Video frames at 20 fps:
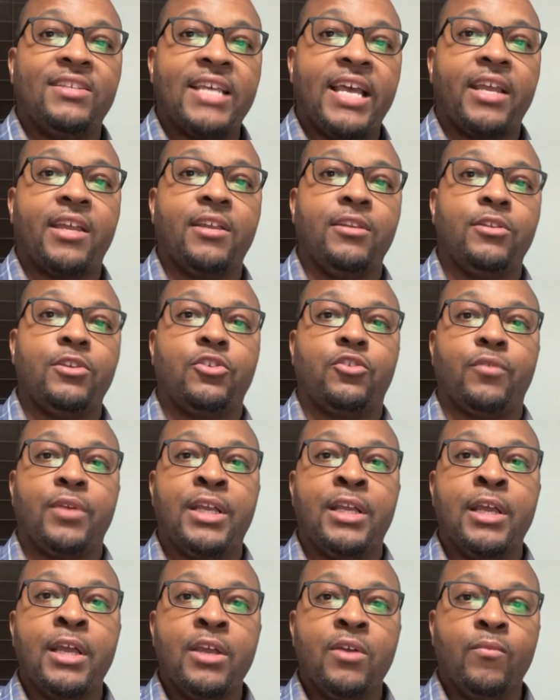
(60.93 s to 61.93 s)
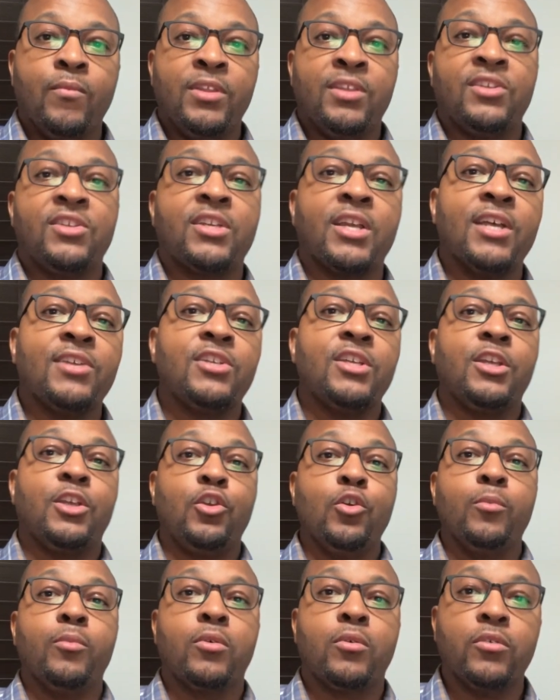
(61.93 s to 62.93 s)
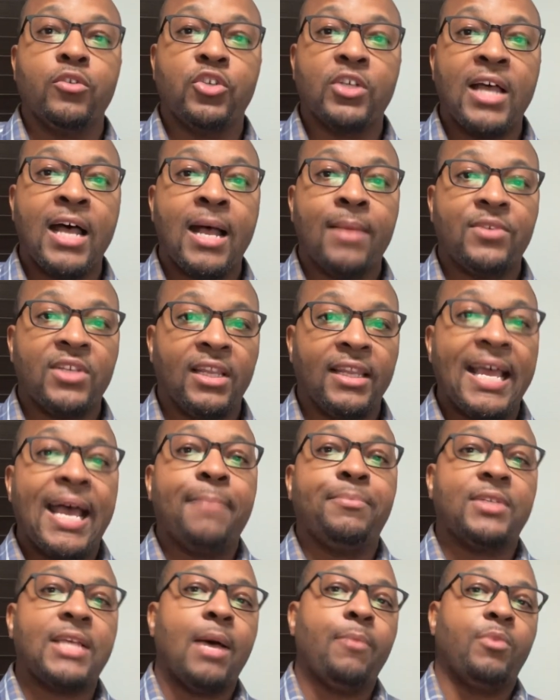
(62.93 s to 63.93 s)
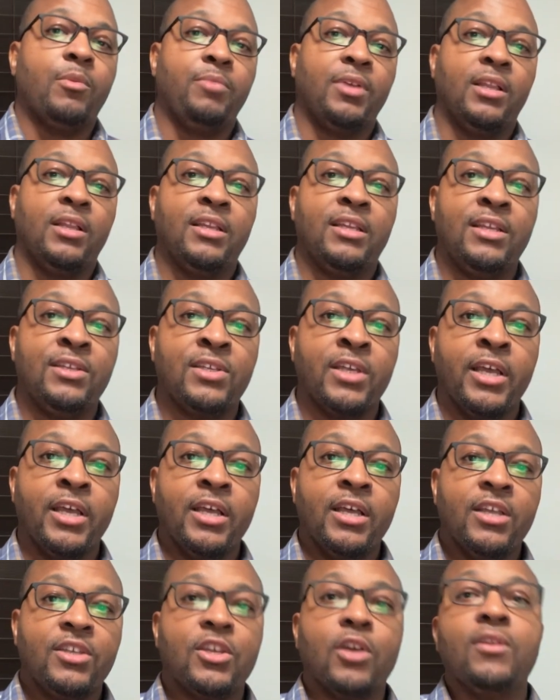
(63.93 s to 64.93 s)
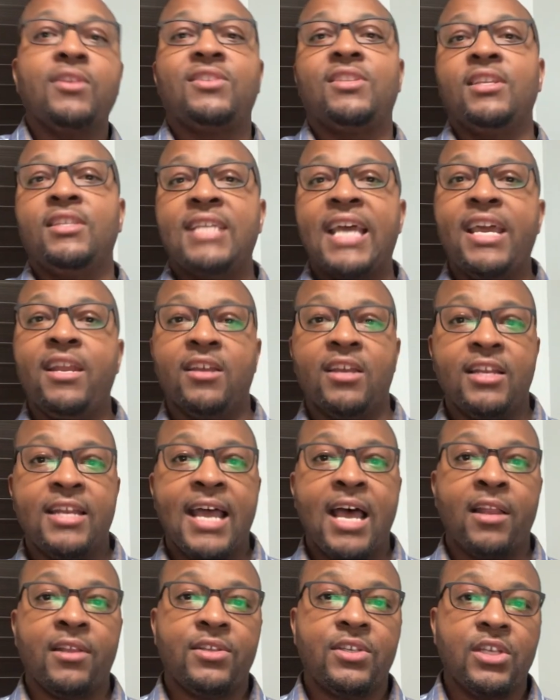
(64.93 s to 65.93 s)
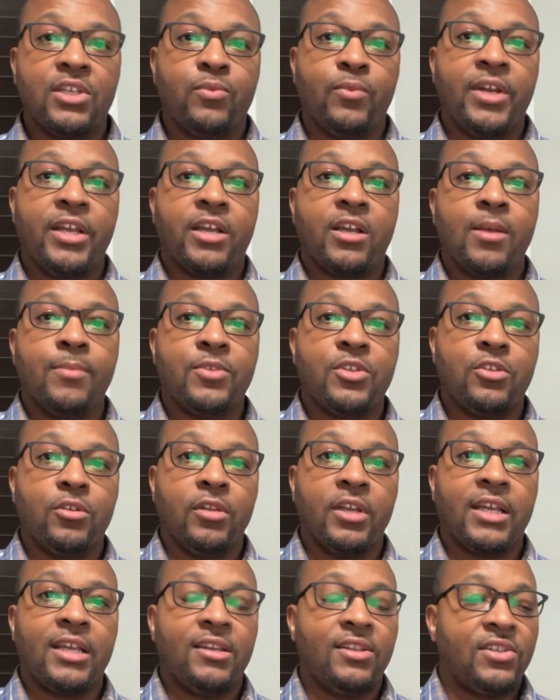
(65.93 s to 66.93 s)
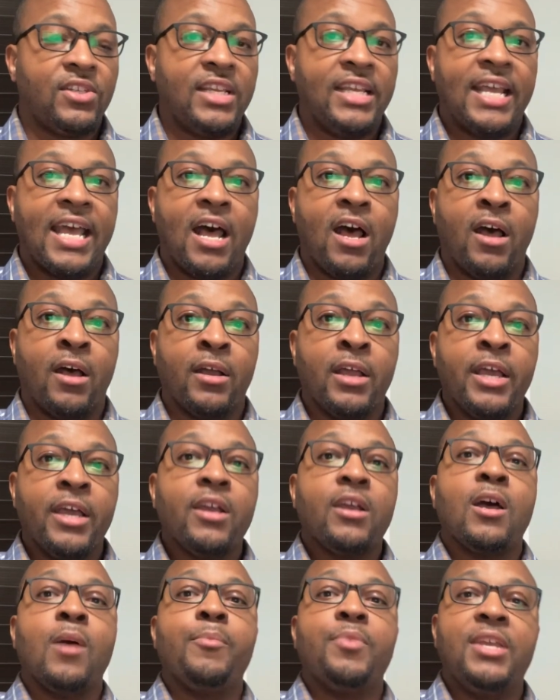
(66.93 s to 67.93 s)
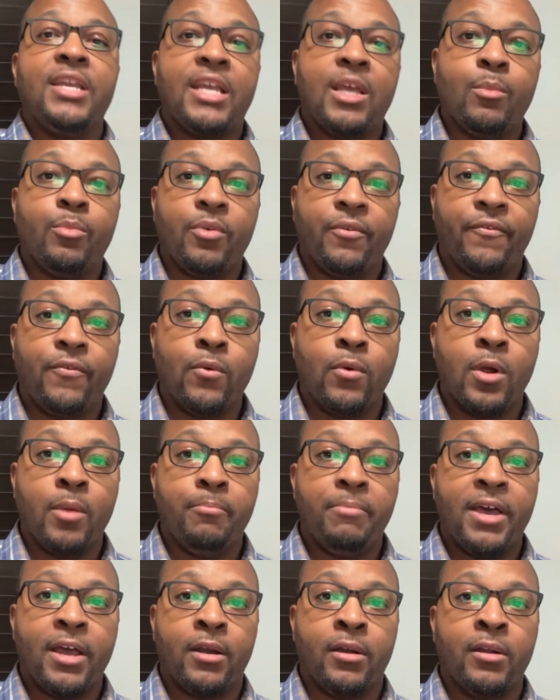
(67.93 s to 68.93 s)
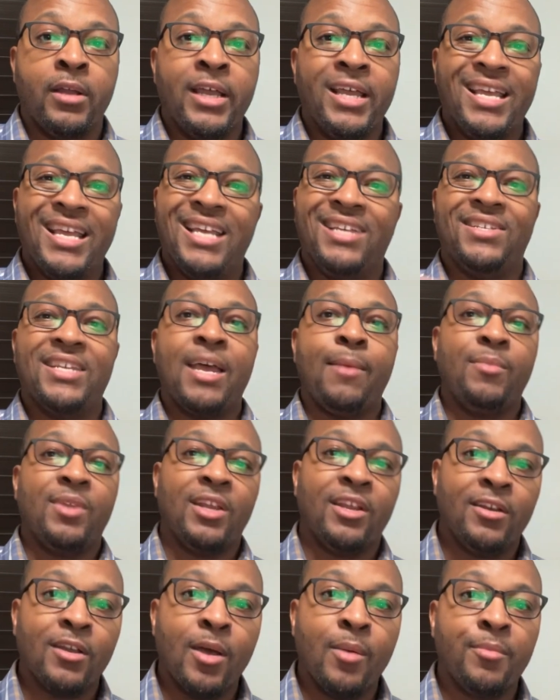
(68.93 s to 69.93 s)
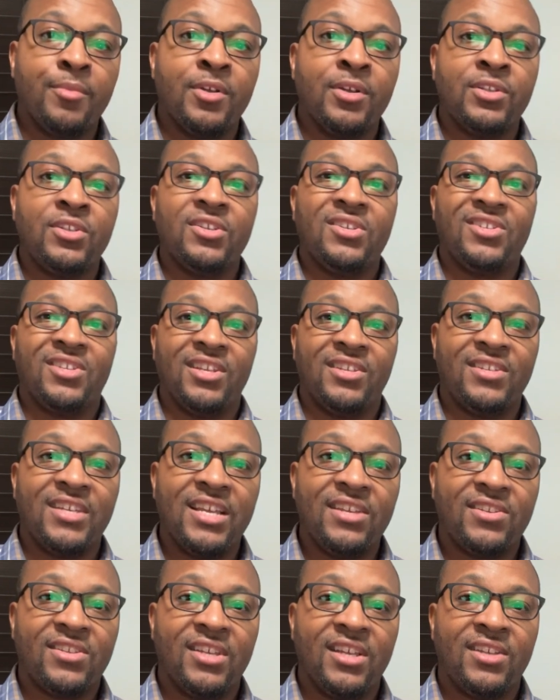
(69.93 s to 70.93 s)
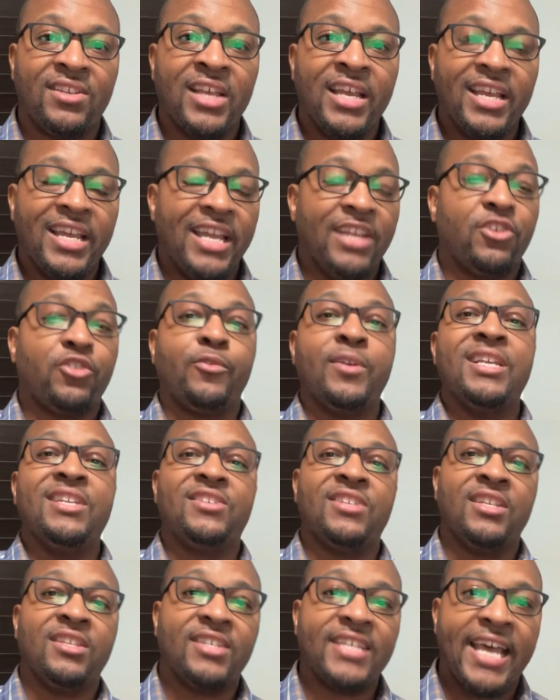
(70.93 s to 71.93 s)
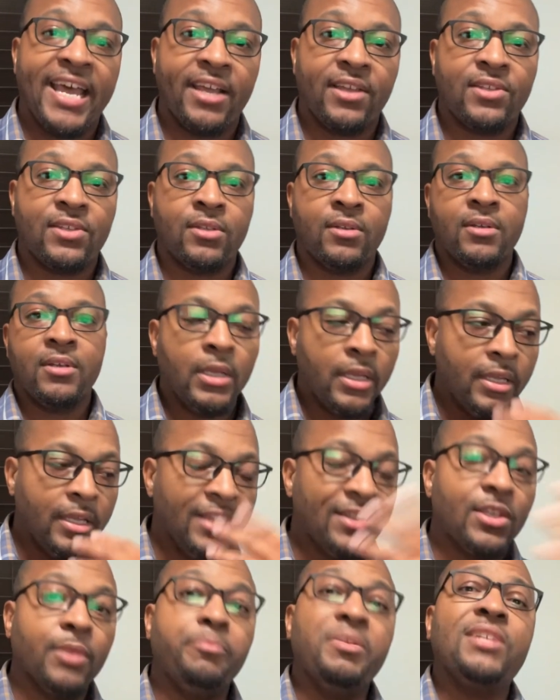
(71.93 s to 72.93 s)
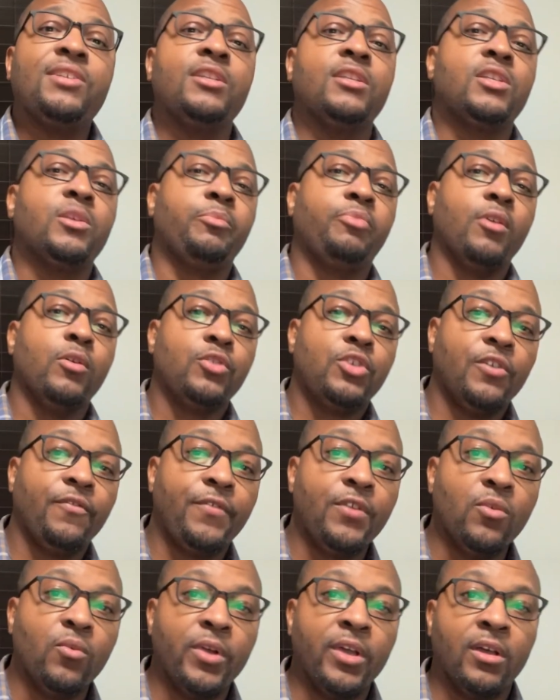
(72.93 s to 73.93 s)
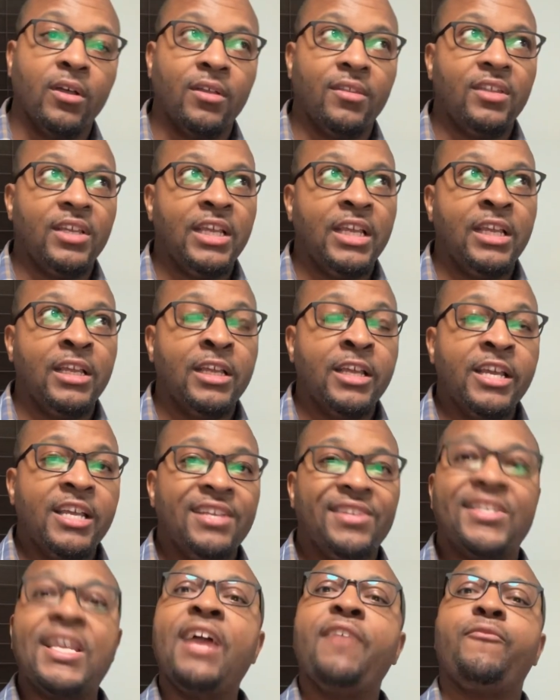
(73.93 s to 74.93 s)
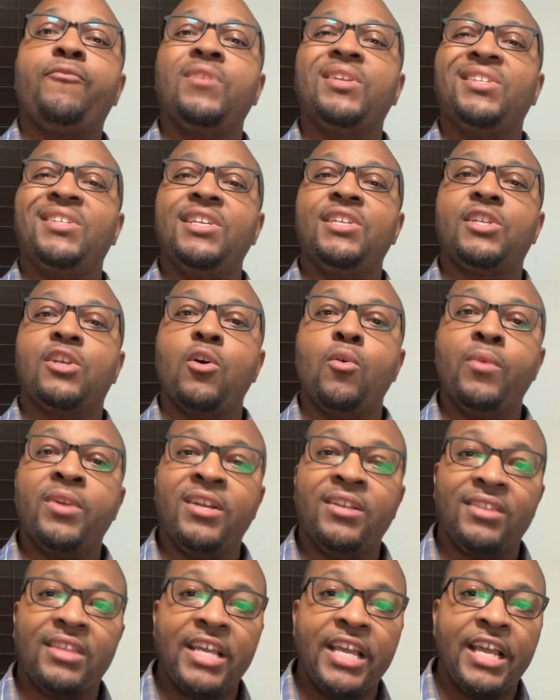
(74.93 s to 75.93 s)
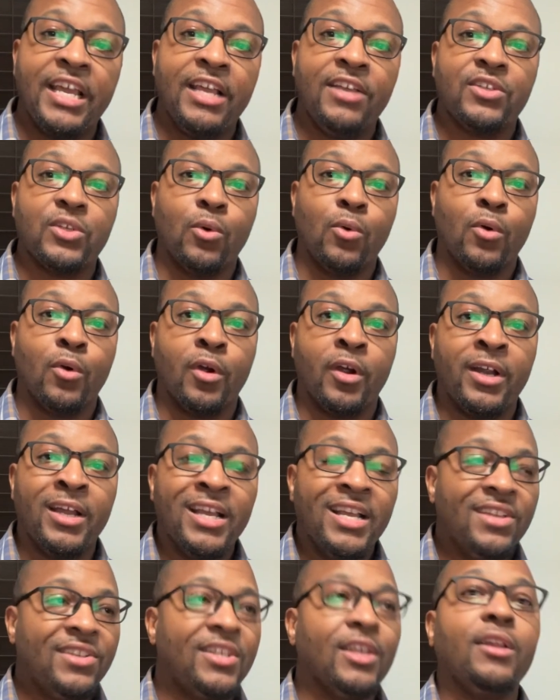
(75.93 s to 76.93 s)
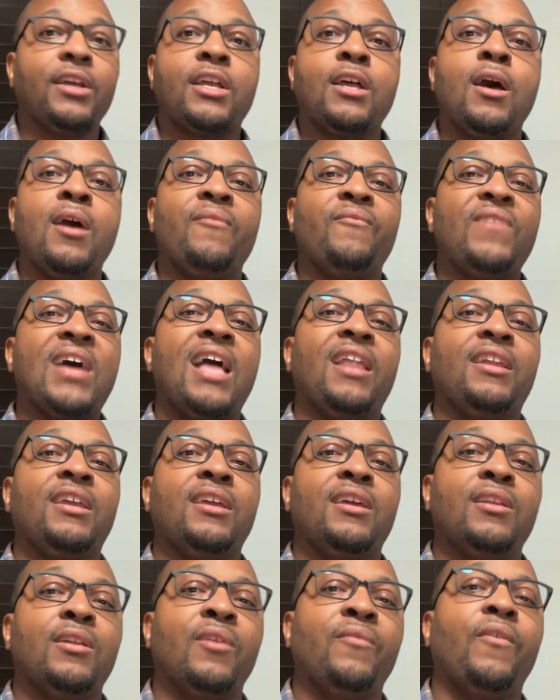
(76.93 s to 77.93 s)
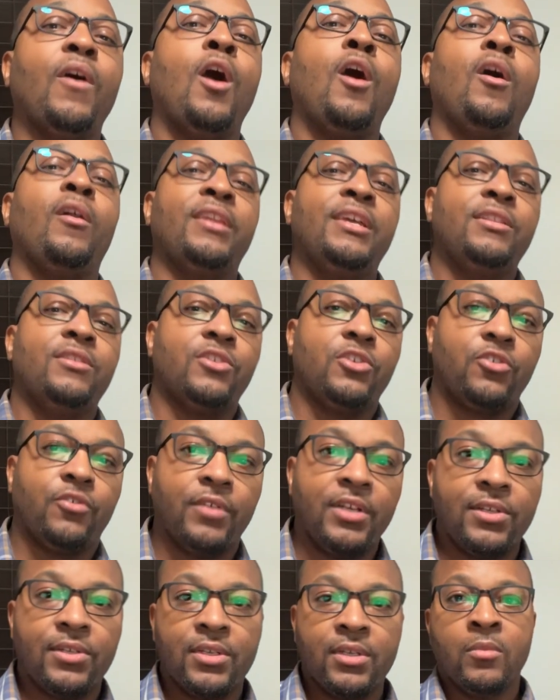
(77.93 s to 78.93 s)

tech industry when discussing cubicle jobs and laptop abilities, so does the data analysis when it comes to looking to see how a company can perform better, examining numbers, statistics, and trends in text. It's a business approach, if you will, the San Francisco in of things or Silicon Valley in of all industries.